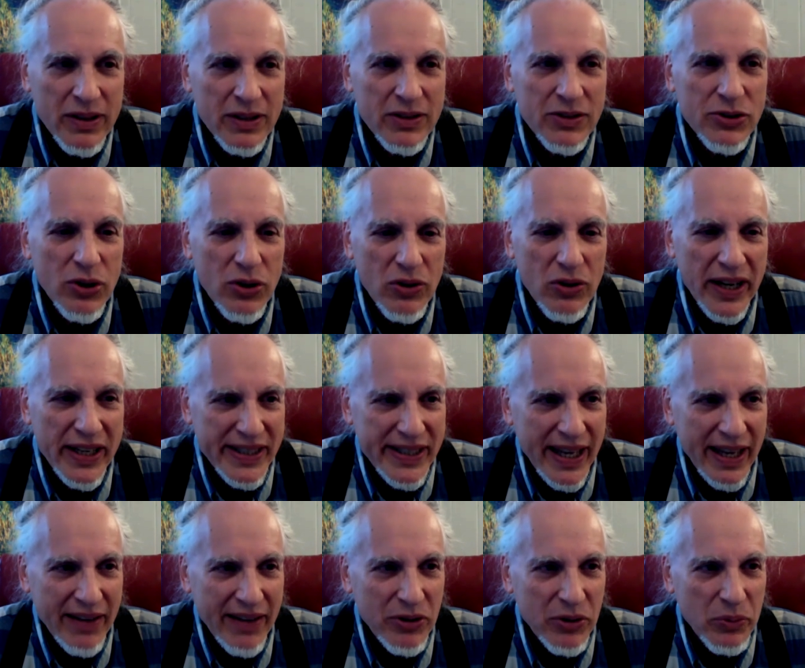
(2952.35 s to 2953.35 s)
It's so great to
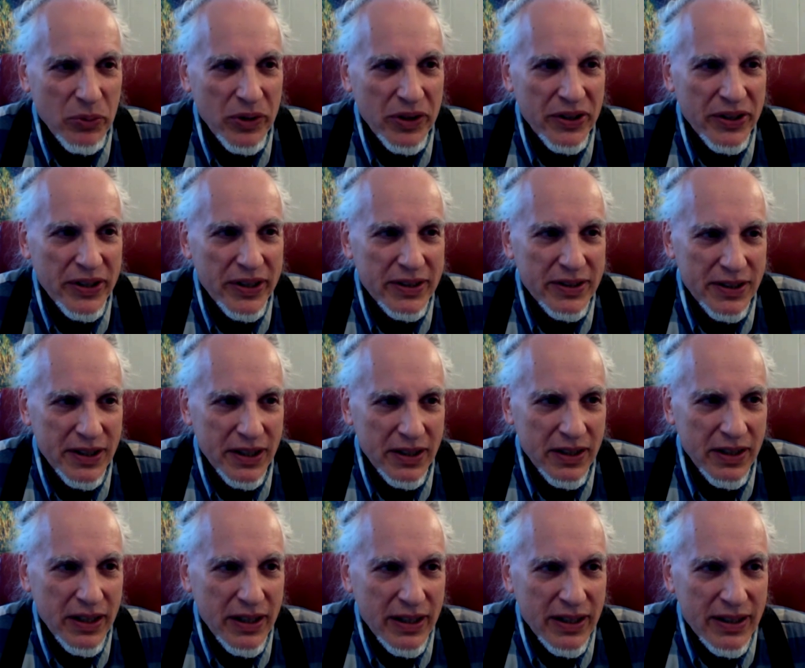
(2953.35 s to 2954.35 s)
have you with us,
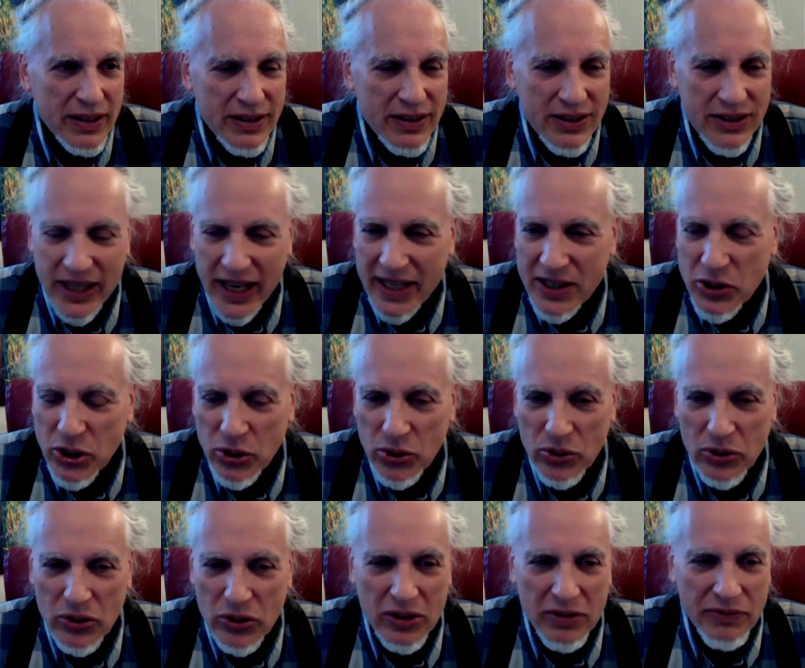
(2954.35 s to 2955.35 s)
and stay
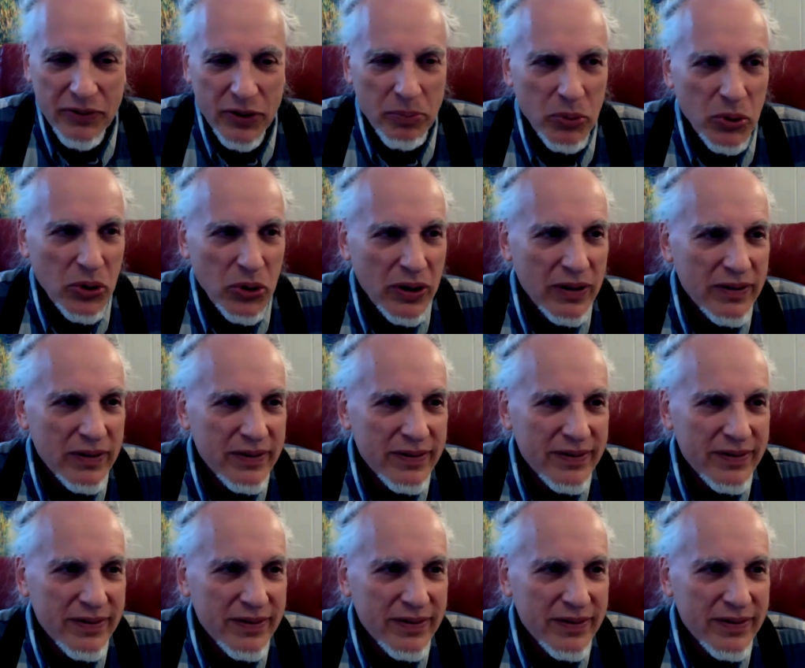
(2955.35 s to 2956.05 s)
tuned for more.